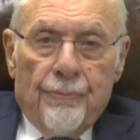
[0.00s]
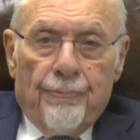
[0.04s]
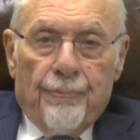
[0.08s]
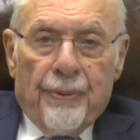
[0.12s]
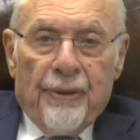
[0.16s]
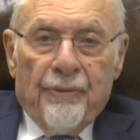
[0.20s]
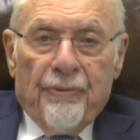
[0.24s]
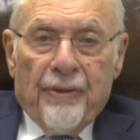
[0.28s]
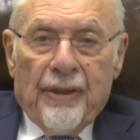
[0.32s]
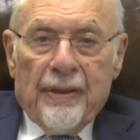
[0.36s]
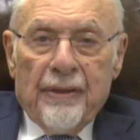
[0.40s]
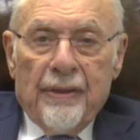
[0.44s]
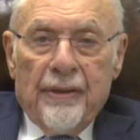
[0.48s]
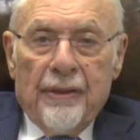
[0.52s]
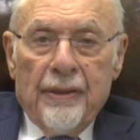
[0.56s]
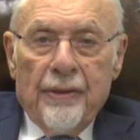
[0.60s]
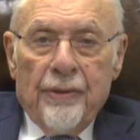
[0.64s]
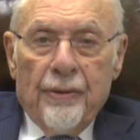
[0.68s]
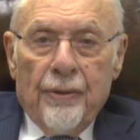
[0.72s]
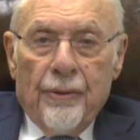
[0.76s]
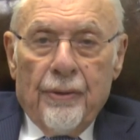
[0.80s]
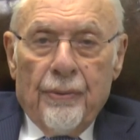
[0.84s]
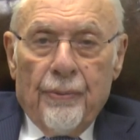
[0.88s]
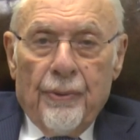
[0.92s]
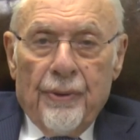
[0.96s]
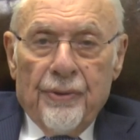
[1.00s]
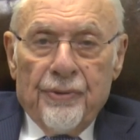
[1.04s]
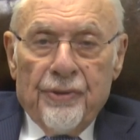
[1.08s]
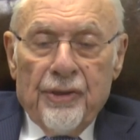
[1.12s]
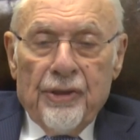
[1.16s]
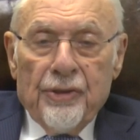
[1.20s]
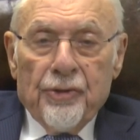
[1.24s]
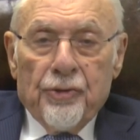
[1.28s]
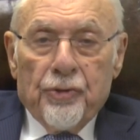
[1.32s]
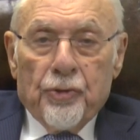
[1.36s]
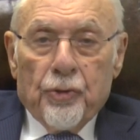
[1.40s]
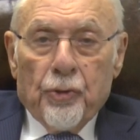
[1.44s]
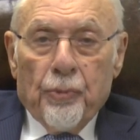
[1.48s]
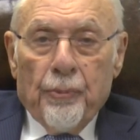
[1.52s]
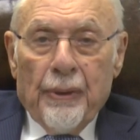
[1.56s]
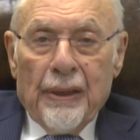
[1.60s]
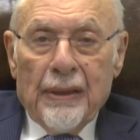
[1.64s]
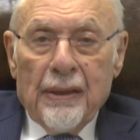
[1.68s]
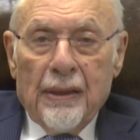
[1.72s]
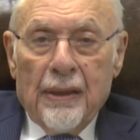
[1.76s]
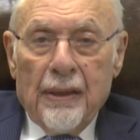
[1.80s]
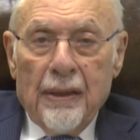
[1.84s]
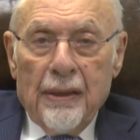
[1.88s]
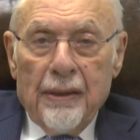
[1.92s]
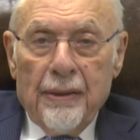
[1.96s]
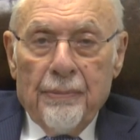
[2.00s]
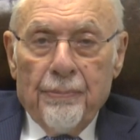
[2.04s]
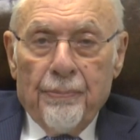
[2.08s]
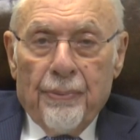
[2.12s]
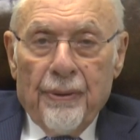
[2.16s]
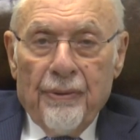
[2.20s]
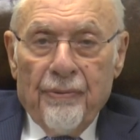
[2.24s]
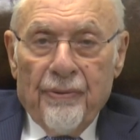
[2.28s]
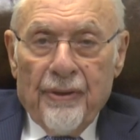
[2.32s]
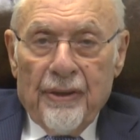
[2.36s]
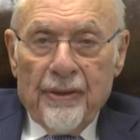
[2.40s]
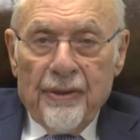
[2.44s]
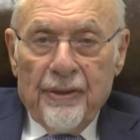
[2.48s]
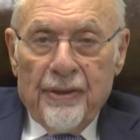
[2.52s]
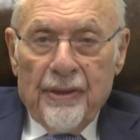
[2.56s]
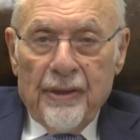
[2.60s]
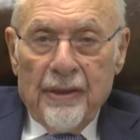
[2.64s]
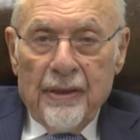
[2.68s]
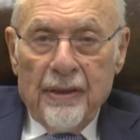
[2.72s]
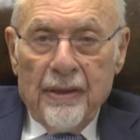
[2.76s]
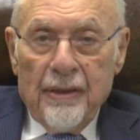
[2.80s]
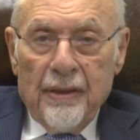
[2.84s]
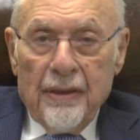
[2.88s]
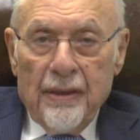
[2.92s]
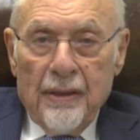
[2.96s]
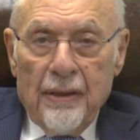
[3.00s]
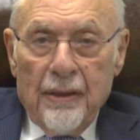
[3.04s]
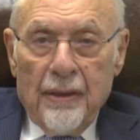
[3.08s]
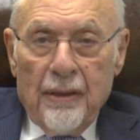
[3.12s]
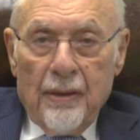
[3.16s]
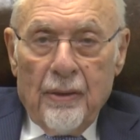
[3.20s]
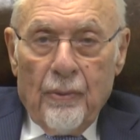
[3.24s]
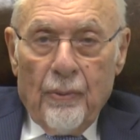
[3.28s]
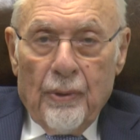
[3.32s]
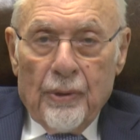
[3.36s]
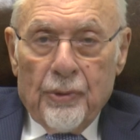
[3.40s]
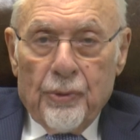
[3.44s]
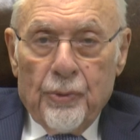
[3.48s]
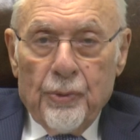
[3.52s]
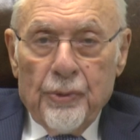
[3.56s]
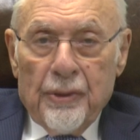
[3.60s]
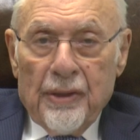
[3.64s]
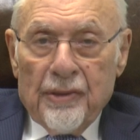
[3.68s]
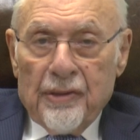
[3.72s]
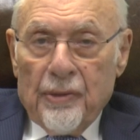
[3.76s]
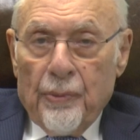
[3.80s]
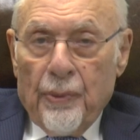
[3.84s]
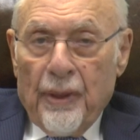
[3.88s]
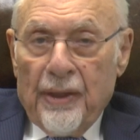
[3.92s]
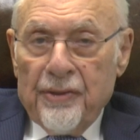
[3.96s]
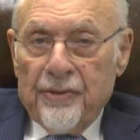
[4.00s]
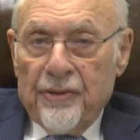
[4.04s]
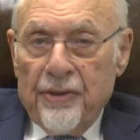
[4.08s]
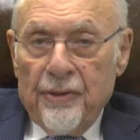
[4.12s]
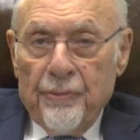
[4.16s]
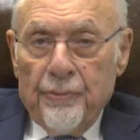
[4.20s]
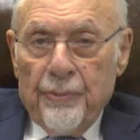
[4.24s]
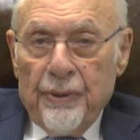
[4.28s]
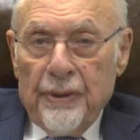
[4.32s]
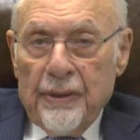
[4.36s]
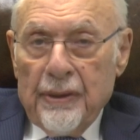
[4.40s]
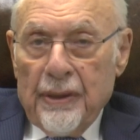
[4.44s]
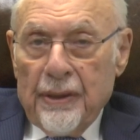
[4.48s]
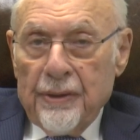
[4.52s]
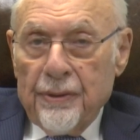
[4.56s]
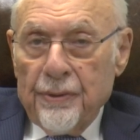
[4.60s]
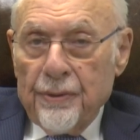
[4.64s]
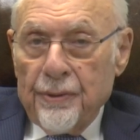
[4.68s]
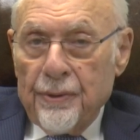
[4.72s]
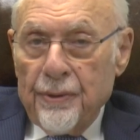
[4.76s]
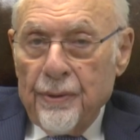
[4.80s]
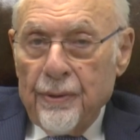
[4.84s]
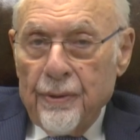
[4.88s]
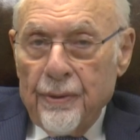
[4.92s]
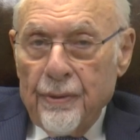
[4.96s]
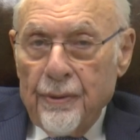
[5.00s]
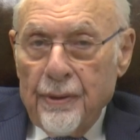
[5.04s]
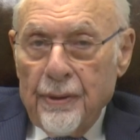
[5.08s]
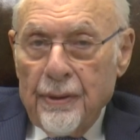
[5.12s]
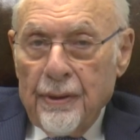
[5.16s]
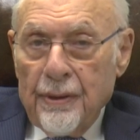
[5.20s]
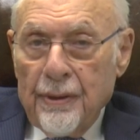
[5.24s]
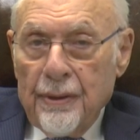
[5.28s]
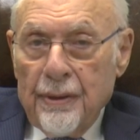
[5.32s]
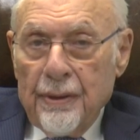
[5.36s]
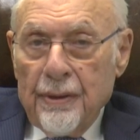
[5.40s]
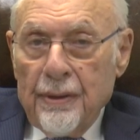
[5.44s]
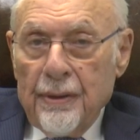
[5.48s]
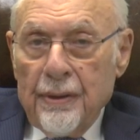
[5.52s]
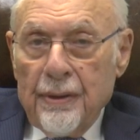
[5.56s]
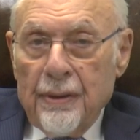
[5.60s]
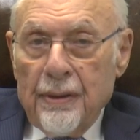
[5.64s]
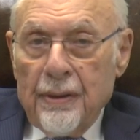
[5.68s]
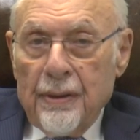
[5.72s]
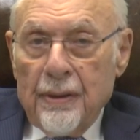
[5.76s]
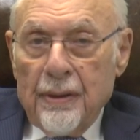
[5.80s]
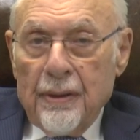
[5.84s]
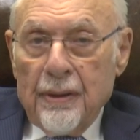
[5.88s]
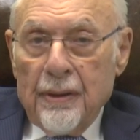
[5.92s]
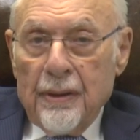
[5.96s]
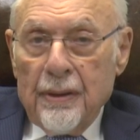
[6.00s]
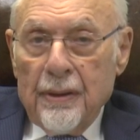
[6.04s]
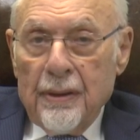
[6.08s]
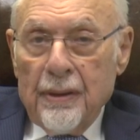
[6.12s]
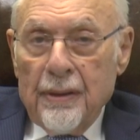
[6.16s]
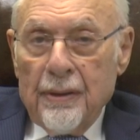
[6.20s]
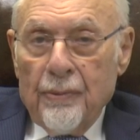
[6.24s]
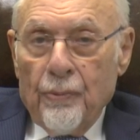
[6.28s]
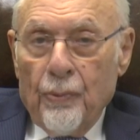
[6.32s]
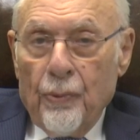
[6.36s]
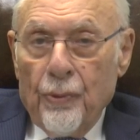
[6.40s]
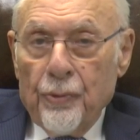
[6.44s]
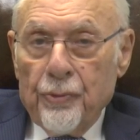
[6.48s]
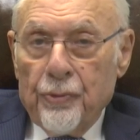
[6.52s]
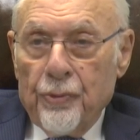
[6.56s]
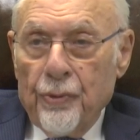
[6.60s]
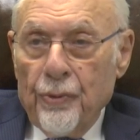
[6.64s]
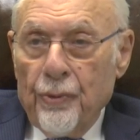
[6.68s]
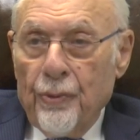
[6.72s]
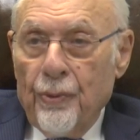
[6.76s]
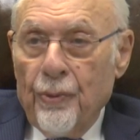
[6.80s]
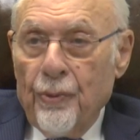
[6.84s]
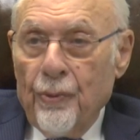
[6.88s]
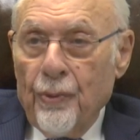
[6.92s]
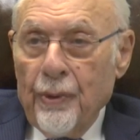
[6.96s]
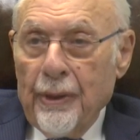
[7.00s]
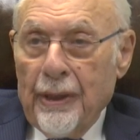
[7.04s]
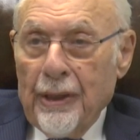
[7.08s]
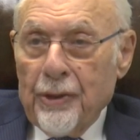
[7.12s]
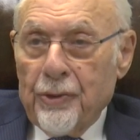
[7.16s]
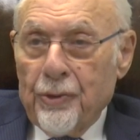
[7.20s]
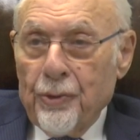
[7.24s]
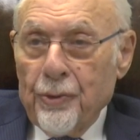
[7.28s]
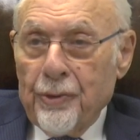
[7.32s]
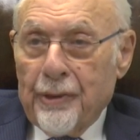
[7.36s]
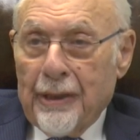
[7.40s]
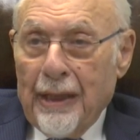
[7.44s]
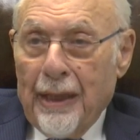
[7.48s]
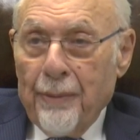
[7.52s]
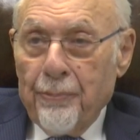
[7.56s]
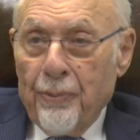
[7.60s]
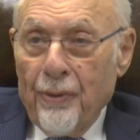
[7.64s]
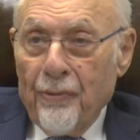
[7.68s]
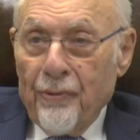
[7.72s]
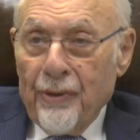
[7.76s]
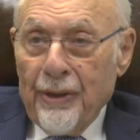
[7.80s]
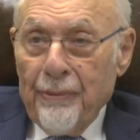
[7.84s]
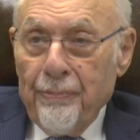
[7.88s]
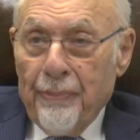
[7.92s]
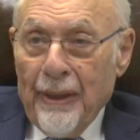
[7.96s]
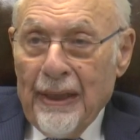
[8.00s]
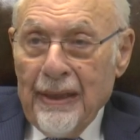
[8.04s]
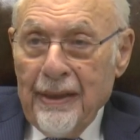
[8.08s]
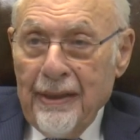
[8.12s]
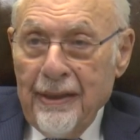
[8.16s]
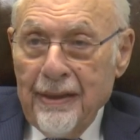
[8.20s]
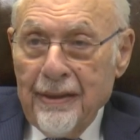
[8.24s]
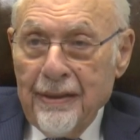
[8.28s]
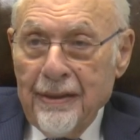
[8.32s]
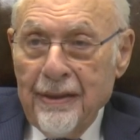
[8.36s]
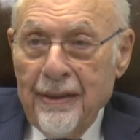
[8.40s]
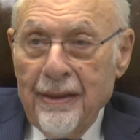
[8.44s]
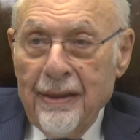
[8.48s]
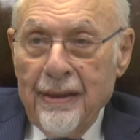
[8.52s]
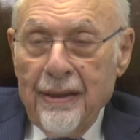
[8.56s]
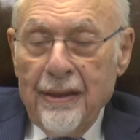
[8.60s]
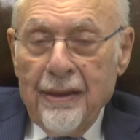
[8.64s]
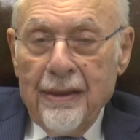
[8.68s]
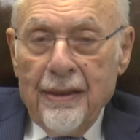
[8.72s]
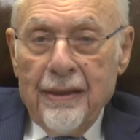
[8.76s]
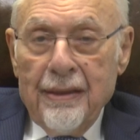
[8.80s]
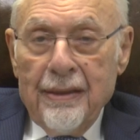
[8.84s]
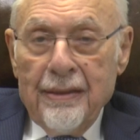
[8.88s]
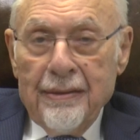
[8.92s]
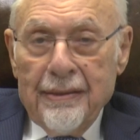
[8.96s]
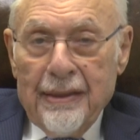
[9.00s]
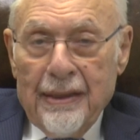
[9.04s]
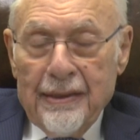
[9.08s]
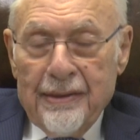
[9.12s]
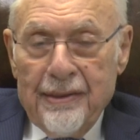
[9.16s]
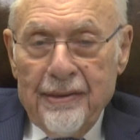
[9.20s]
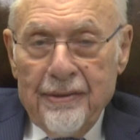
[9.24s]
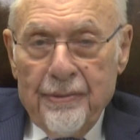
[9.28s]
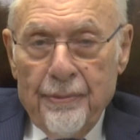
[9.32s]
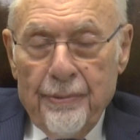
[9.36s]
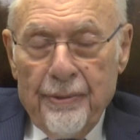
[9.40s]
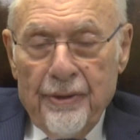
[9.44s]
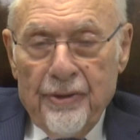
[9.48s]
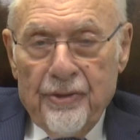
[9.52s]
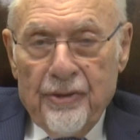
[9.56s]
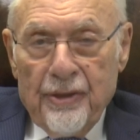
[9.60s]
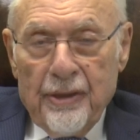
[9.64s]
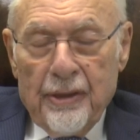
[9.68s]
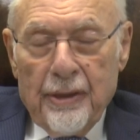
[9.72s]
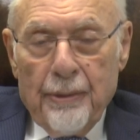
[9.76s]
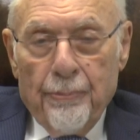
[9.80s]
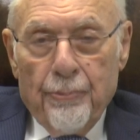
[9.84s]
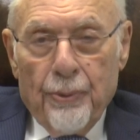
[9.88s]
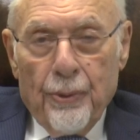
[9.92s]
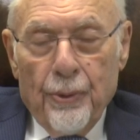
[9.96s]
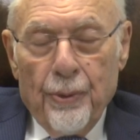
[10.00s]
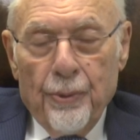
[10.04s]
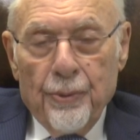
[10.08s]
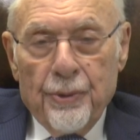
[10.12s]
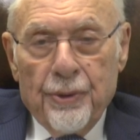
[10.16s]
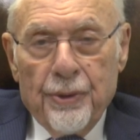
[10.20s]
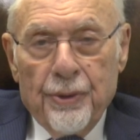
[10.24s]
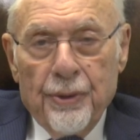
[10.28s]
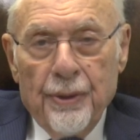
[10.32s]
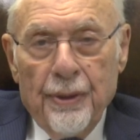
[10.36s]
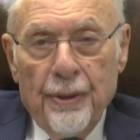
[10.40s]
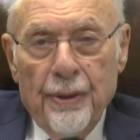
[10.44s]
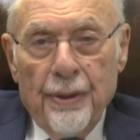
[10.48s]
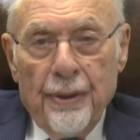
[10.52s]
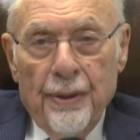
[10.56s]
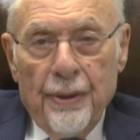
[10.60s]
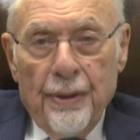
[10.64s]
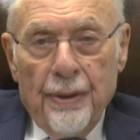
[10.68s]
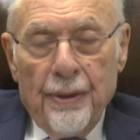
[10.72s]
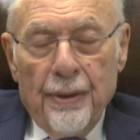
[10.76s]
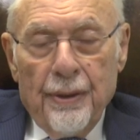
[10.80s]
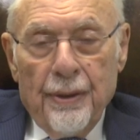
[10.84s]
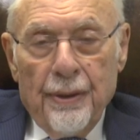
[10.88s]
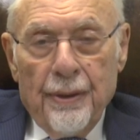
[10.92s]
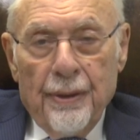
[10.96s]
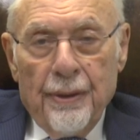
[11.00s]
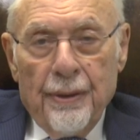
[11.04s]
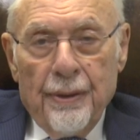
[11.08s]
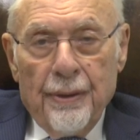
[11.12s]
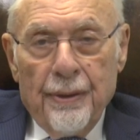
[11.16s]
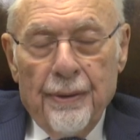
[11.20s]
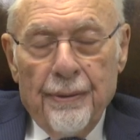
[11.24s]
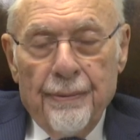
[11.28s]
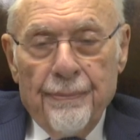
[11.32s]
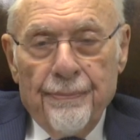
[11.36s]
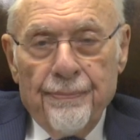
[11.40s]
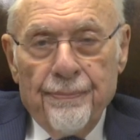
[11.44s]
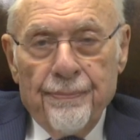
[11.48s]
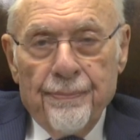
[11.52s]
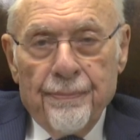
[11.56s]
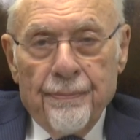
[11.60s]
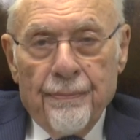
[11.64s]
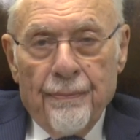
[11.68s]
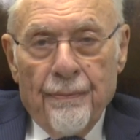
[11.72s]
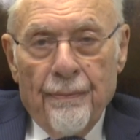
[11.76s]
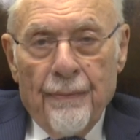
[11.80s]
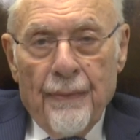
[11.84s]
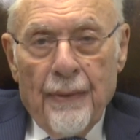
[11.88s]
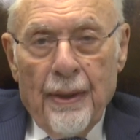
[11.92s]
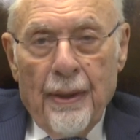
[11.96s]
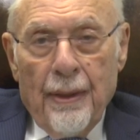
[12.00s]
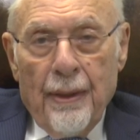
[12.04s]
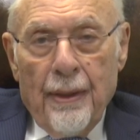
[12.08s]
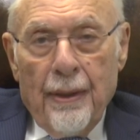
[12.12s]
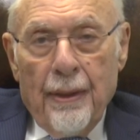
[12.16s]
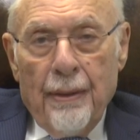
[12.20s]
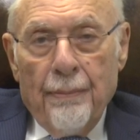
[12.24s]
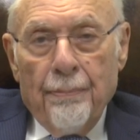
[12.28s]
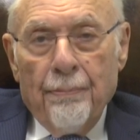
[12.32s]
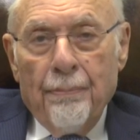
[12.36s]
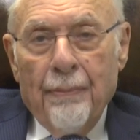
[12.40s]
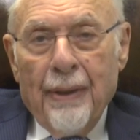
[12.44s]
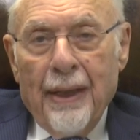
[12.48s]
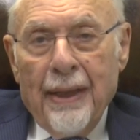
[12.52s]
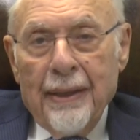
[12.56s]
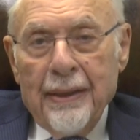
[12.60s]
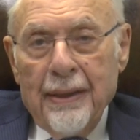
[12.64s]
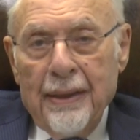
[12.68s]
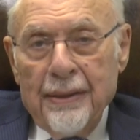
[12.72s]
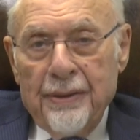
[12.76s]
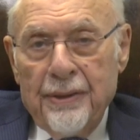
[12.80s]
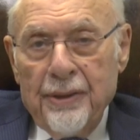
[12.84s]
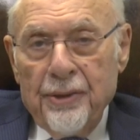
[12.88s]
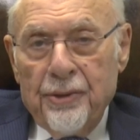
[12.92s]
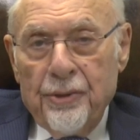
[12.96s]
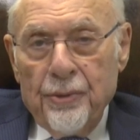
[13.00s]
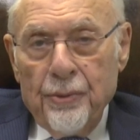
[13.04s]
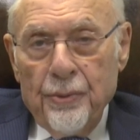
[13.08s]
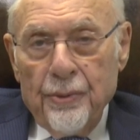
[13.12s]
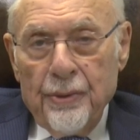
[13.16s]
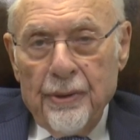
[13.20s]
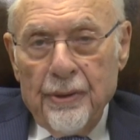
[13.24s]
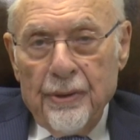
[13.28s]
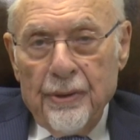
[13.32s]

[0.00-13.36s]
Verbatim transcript: prevented or was instrumental in preventing what could otherwise have been, I don't know, a Warsaw ghetto type of rebellion. That is a basic reproach. Um, my attitude